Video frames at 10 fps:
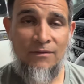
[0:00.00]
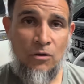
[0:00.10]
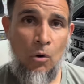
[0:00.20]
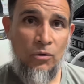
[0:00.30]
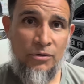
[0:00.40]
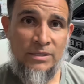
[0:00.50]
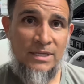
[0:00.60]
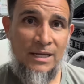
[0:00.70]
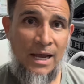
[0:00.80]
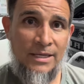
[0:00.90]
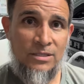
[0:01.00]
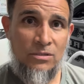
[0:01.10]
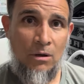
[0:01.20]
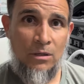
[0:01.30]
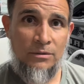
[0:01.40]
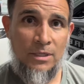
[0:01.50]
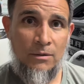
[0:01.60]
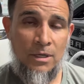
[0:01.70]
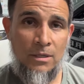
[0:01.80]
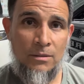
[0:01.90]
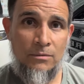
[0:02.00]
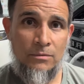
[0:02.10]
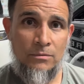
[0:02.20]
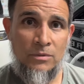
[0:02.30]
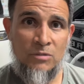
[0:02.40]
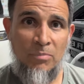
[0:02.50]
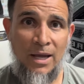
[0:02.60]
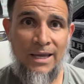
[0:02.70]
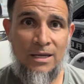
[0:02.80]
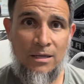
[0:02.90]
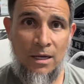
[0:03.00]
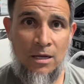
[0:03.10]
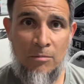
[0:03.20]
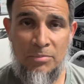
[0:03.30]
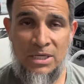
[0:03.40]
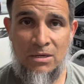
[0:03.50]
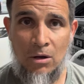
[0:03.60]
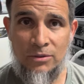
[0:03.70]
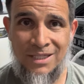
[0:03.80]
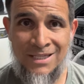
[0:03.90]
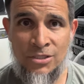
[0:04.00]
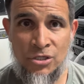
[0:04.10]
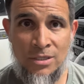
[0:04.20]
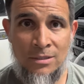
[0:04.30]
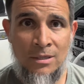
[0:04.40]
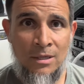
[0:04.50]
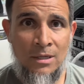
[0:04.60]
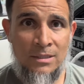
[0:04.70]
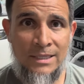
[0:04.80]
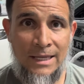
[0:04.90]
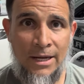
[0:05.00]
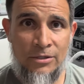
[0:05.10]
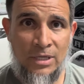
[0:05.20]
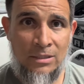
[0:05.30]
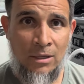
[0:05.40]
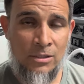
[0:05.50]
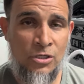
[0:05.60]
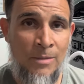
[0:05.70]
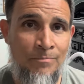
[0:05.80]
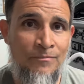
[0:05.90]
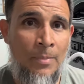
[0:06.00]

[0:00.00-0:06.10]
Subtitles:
The cold air intake I installed was by a company called Engine Air Technology.